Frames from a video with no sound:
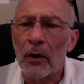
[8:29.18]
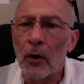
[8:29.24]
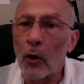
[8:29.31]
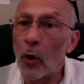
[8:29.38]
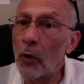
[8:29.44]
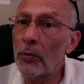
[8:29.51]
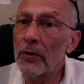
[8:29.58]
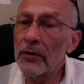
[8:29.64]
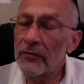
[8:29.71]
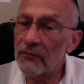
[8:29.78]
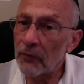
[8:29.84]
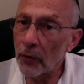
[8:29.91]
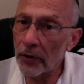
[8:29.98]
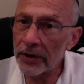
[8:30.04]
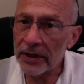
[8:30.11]
Over
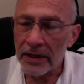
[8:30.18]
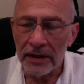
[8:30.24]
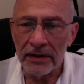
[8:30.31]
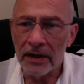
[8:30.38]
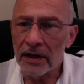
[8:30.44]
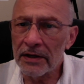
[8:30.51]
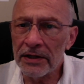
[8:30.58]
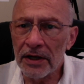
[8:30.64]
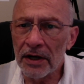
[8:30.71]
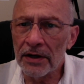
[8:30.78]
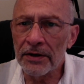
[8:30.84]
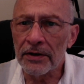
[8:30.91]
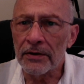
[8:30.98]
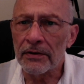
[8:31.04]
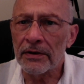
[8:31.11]
40, not
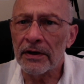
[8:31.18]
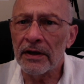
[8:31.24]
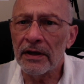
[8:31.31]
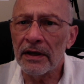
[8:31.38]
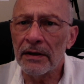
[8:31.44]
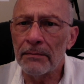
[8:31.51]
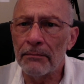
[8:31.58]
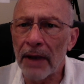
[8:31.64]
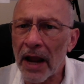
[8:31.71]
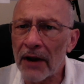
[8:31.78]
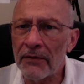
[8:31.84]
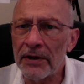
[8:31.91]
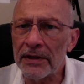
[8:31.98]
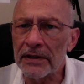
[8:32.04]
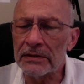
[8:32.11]
younger, okay,
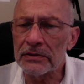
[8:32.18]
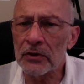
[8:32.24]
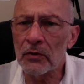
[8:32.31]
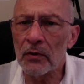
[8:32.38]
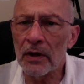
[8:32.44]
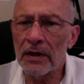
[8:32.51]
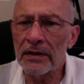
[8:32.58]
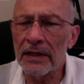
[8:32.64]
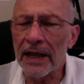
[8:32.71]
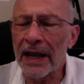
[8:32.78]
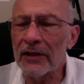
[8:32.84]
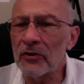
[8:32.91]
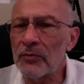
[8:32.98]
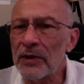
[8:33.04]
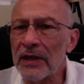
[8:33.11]
married and so on. They
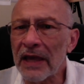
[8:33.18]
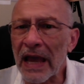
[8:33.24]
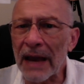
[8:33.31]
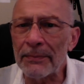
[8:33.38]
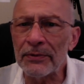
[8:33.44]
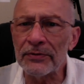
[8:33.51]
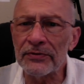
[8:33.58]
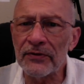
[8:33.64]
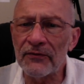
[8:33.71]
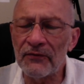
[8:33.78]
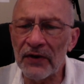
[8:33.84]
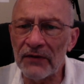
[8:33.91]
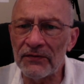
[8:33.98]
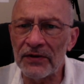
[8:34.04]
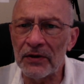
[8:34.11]
had to be captains of
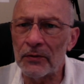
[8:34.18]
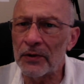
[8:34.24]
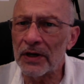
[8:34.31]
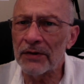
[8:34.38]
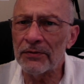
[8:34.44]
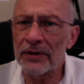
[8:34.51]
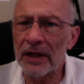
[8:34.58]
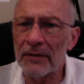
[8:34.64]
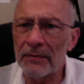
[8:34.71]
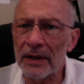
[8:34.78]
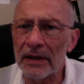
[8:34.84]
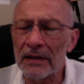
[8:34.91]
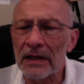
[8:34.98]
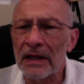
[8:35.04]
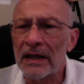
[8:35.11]
50, whatever that
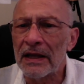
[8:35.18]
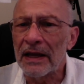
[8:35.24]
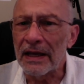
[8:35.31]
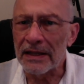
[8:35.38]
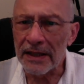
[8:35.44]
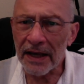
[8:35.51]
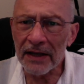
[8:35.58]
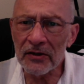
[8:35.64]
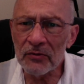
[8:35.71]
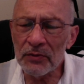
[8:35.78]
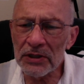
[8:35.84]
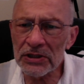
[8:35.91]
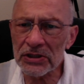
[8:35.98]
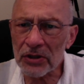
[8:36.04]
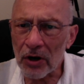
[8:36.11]
meant. And they had to
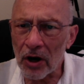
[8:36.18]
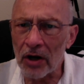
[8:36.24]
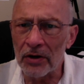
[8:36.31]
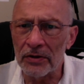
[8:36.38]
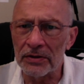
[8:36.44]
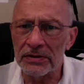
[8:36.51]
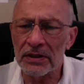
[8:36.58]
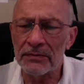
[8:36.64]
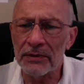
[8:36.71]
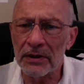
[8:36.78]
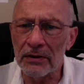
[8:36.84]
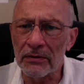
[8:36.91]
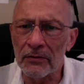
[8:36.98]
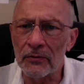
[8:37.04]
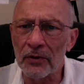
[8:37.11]
be scholars, I
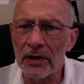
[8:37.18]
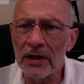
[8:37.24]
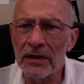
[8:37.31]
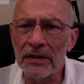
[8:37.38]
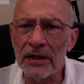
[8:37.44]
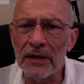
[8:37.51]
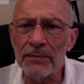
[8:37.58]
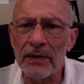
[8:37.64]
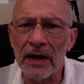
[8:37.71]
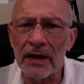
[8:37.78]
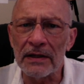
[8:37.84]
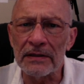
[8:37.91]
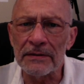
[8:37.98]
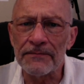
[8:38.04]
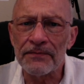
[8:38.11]
mean, really deep
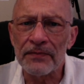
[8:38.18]
guys.